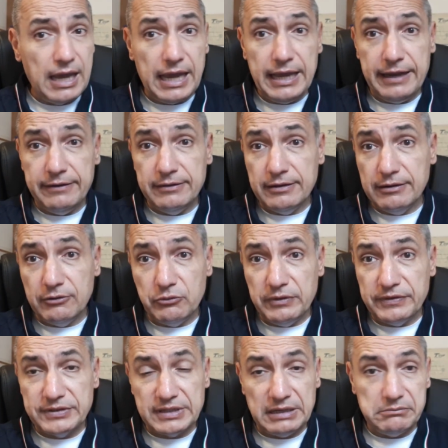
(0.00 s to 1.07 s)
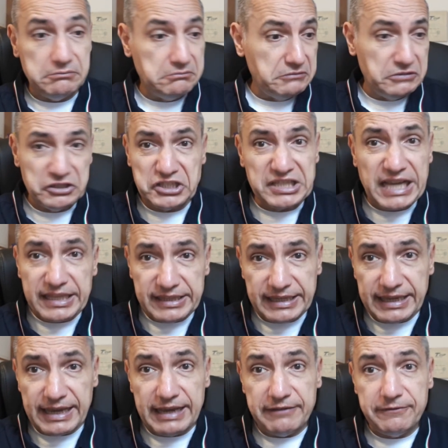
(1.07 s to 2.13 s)
and with some
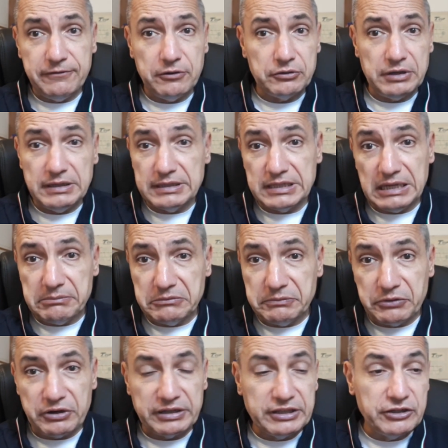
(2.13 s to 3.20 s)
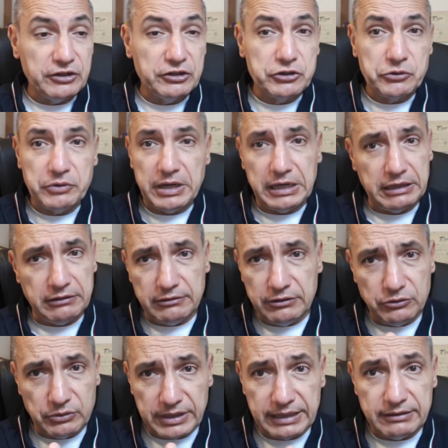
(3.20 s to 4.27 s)
studying effort and some practical training
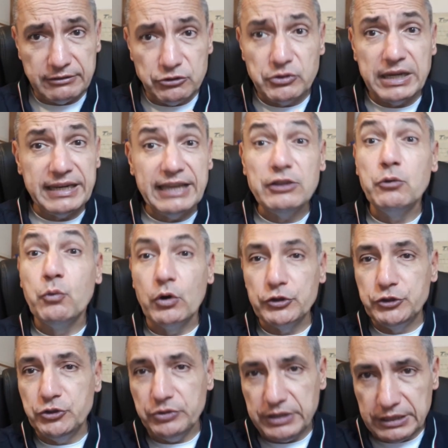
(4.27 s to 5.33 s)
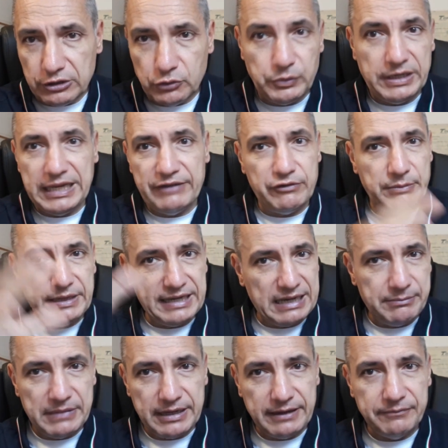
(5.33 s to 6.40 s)
you can you can get what you need you will never
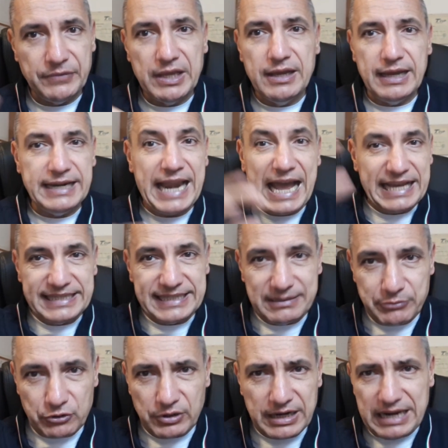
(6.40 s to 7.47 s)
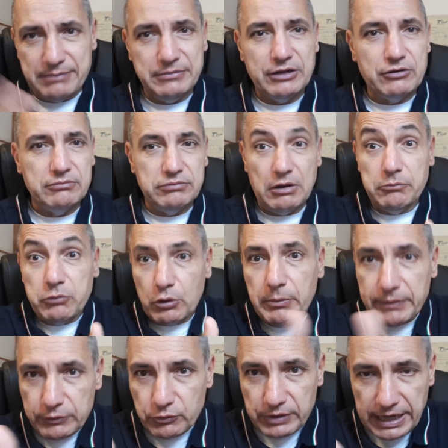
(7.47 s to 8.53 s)
become a nasa programmer or
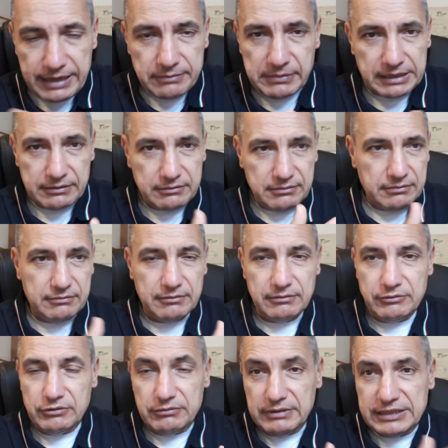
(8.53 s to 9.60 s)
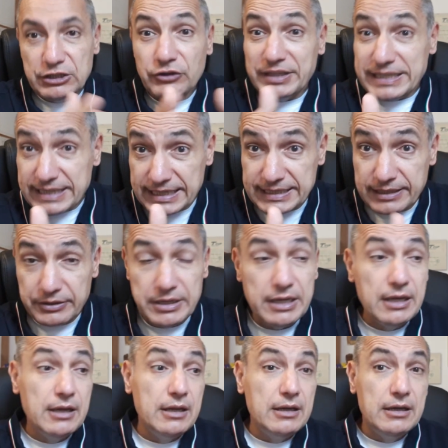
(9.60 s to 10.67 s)
probably you can but uh, it's not necessary,
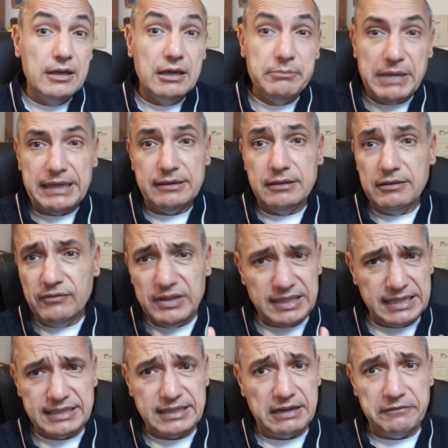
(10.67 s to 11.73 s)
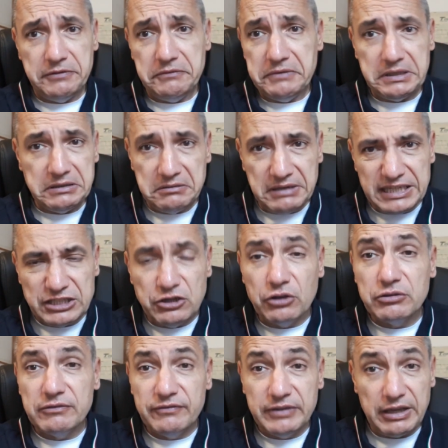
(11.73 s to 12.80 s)
but this is something that is
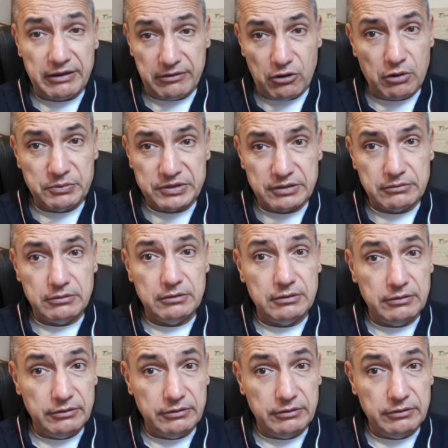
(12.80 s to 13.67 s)
not the obstacle.